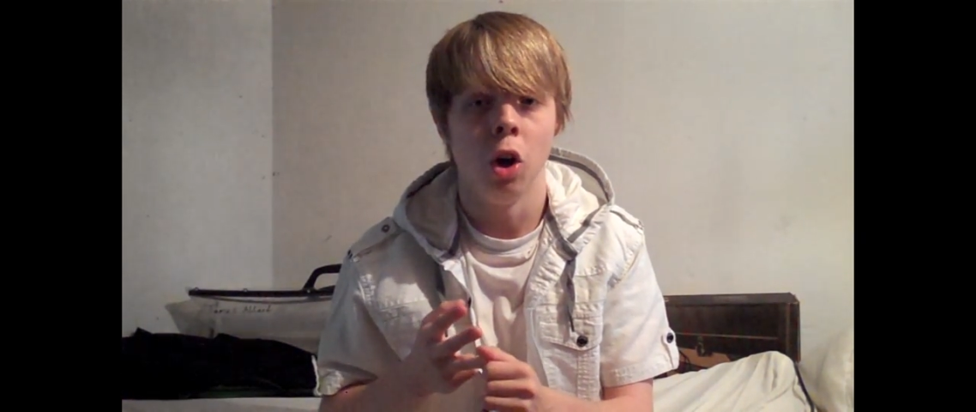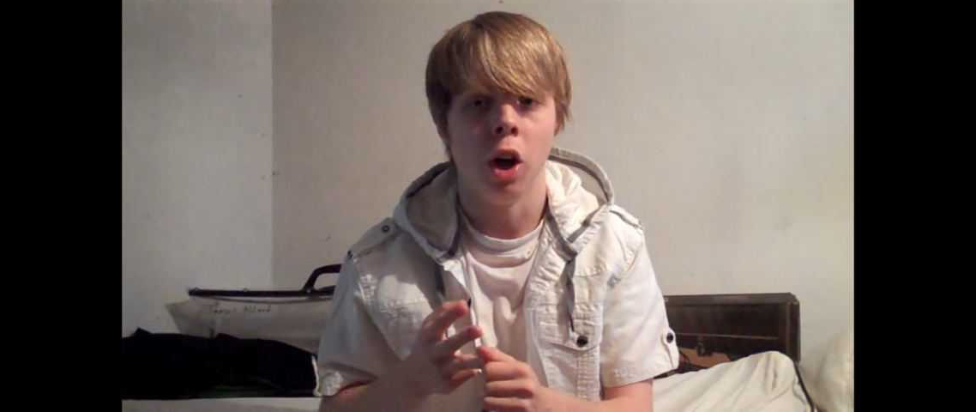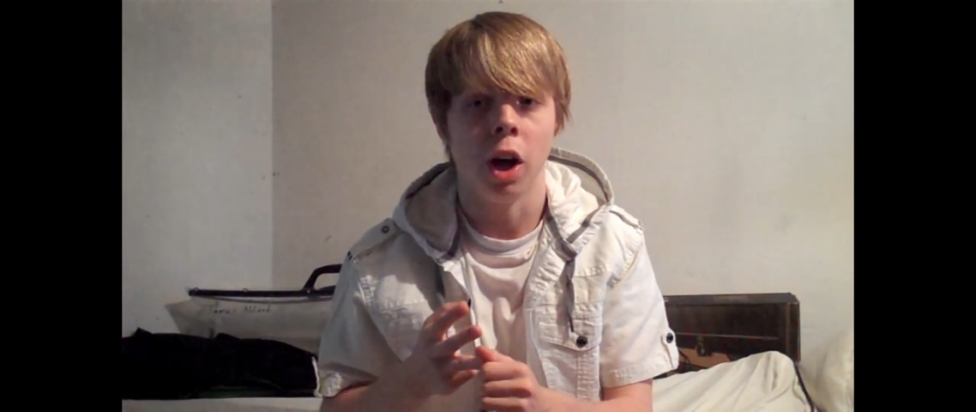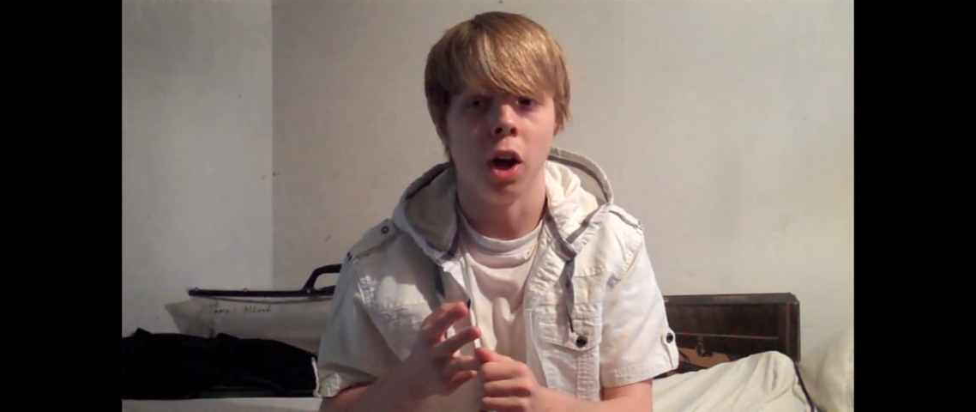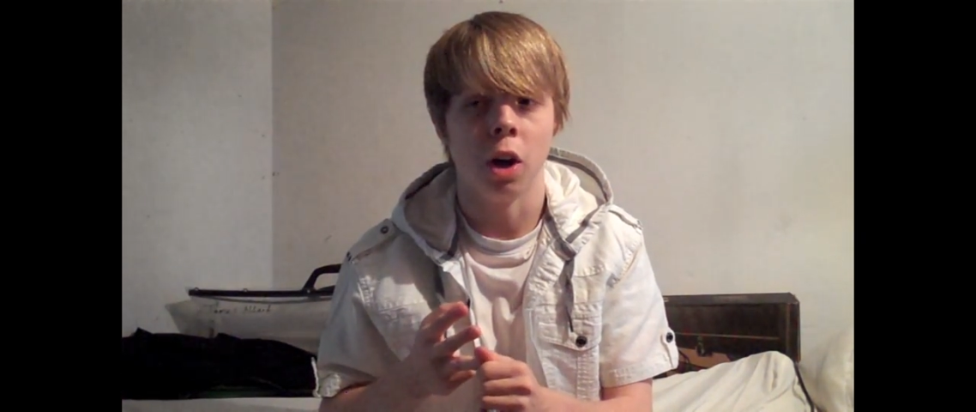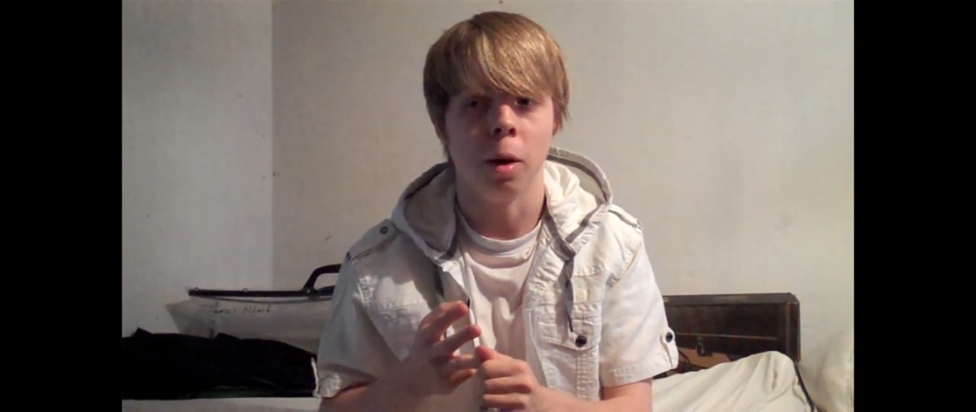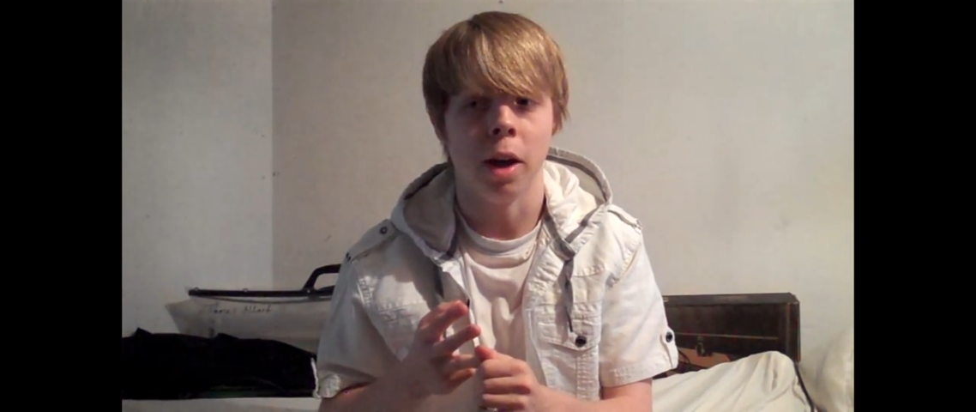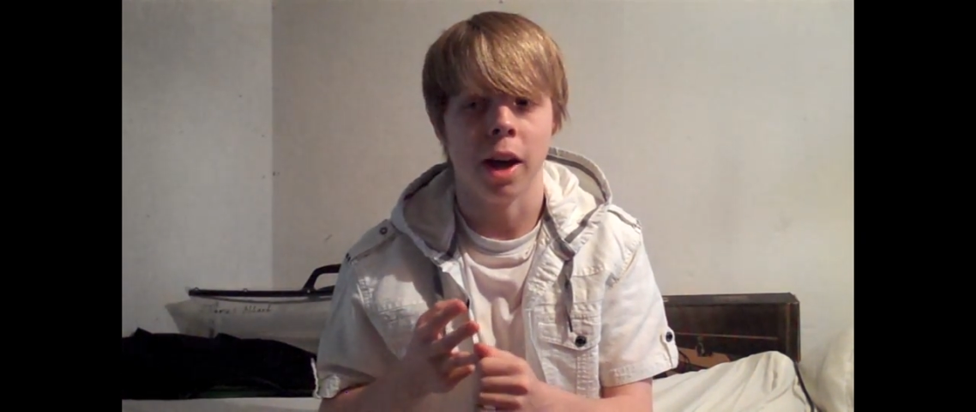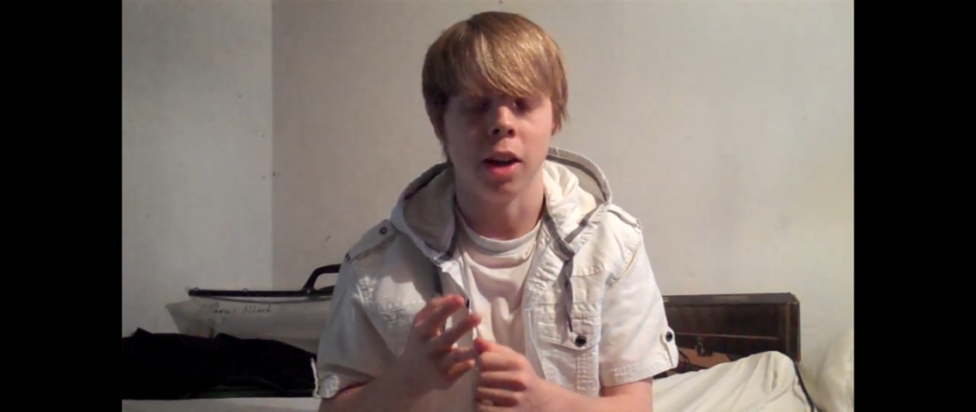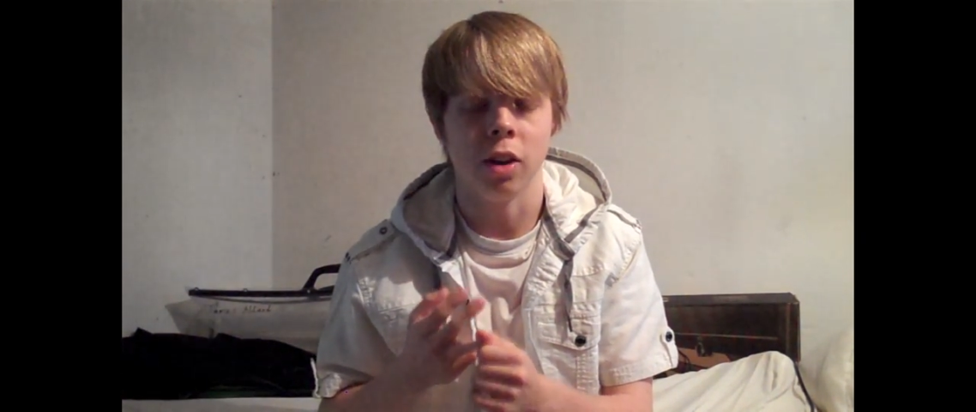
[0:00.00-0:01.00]
uh,
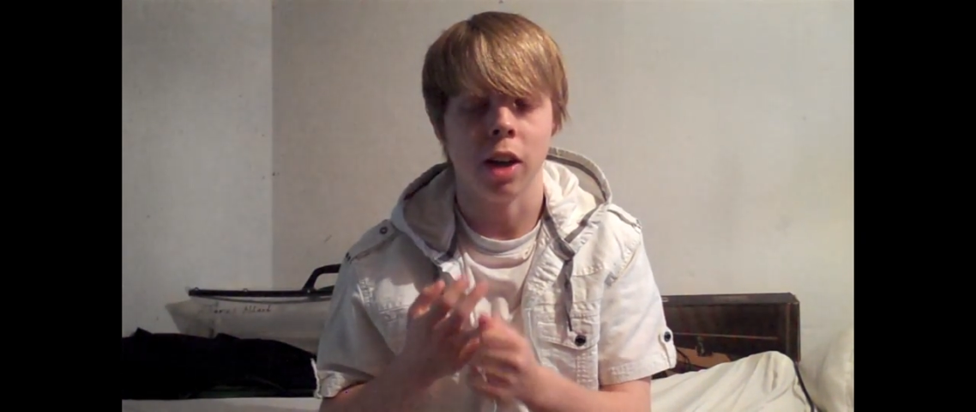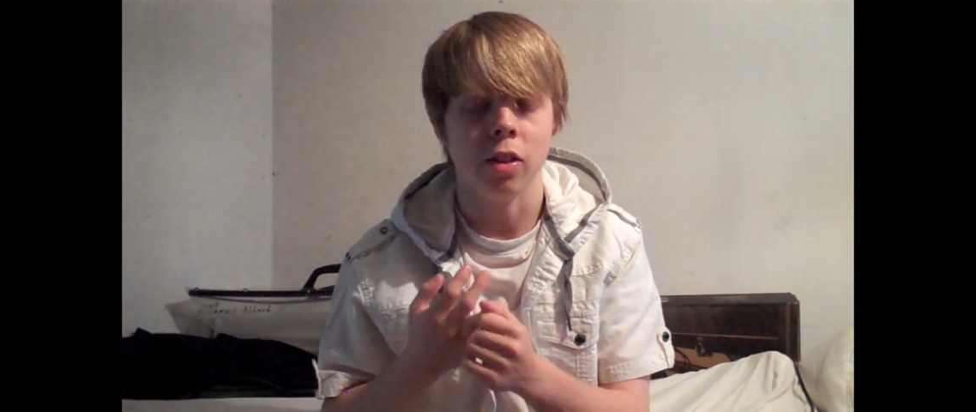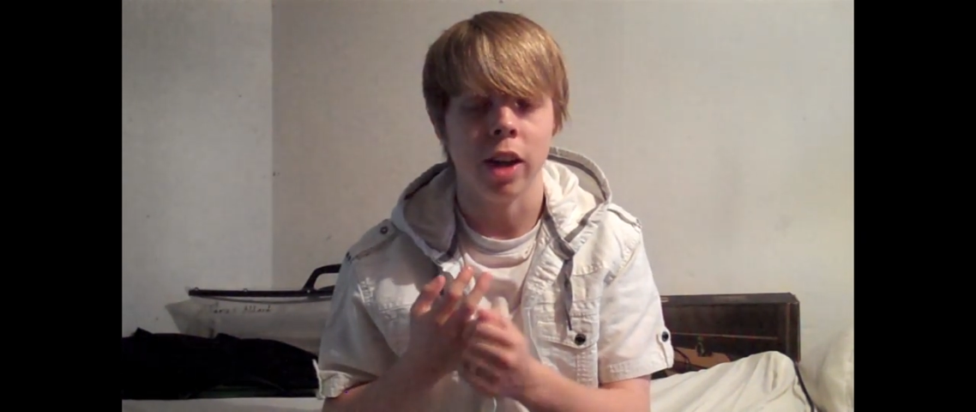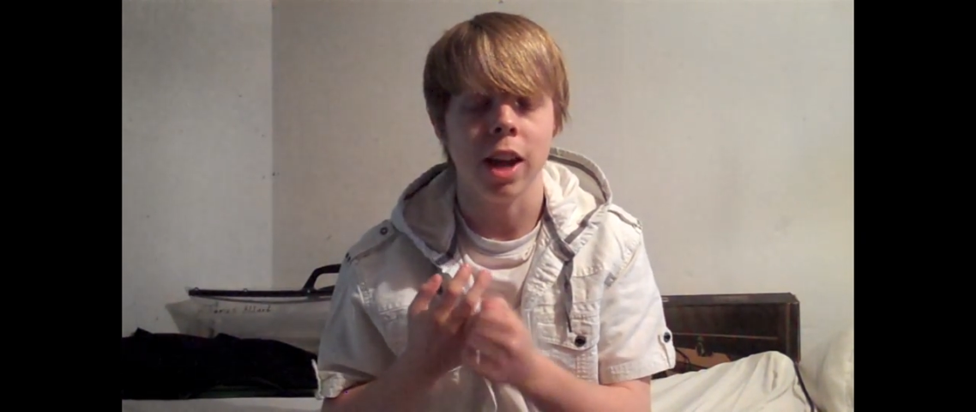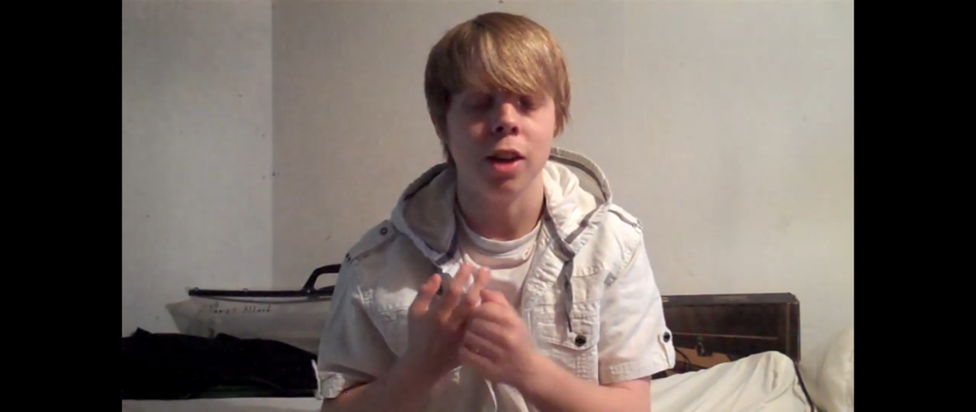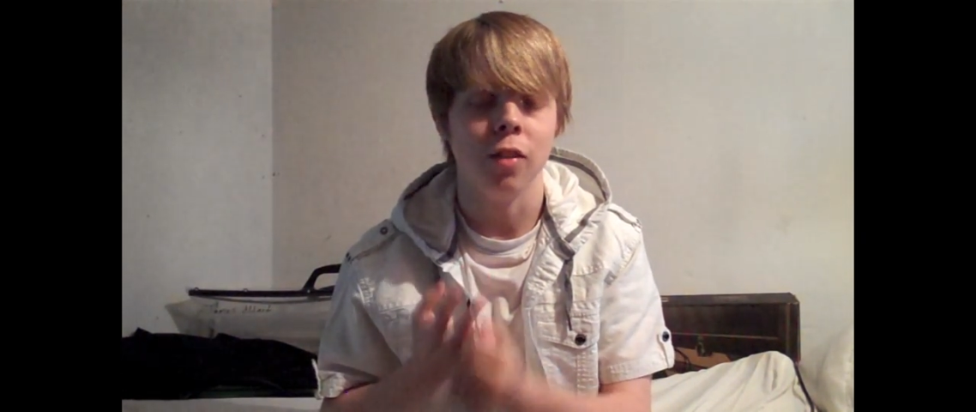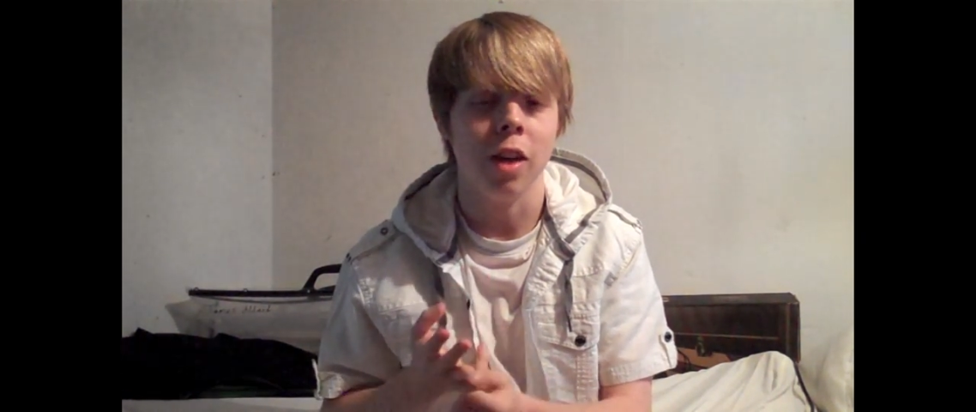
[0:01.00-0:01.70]
and at the end of